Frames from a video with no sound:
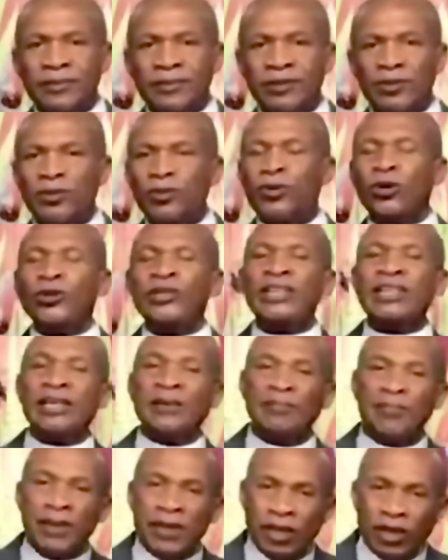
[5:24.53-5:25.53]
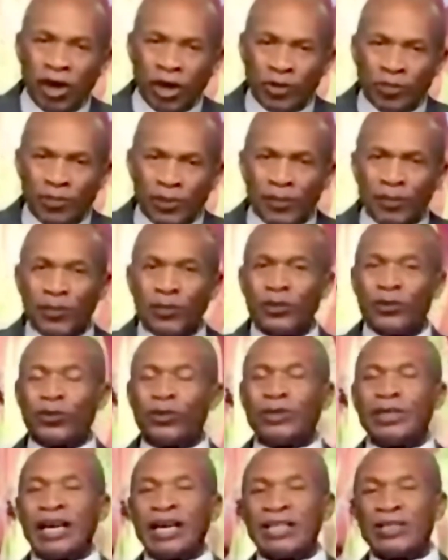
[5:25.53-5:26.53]
You don't need a million people to
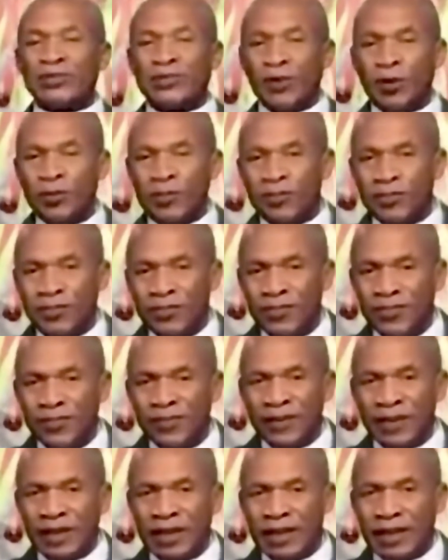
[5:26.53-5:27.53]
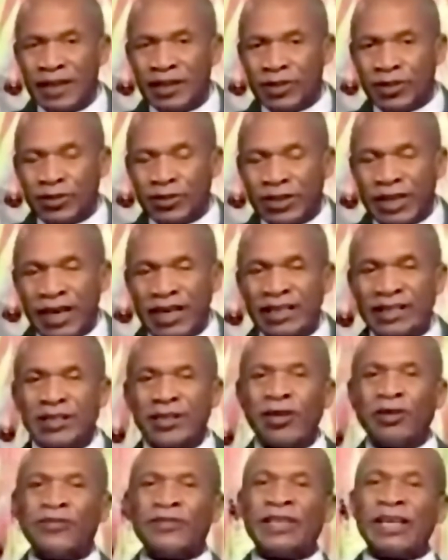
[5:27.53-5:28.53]
transform a society
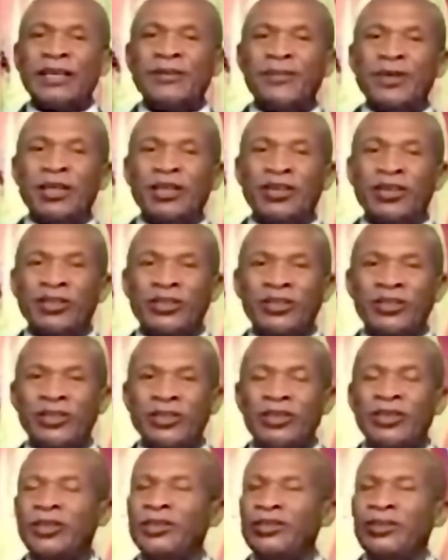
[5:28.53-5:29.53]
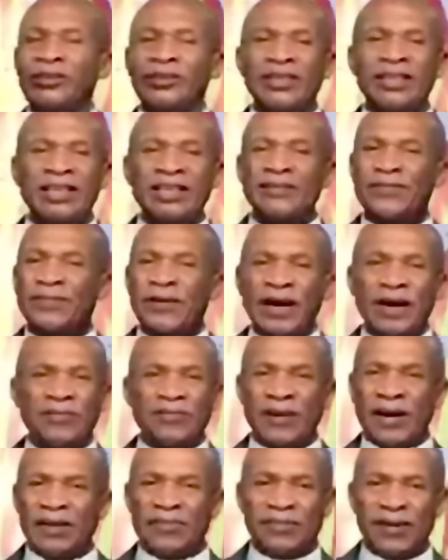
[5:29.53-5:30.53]
of 10 million. You need far,
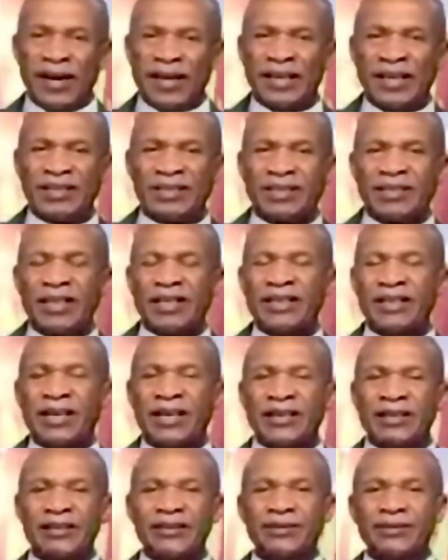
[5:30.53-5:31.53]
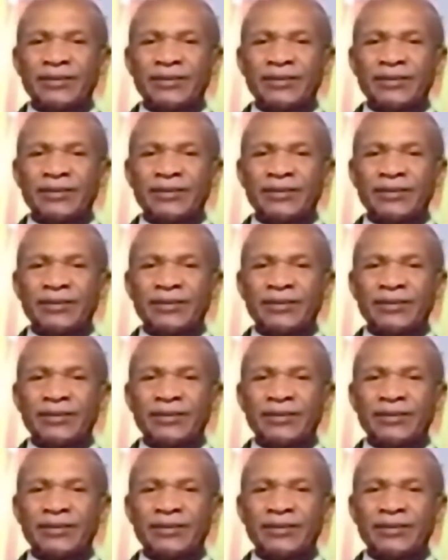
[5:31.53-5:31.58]
far, far less than that.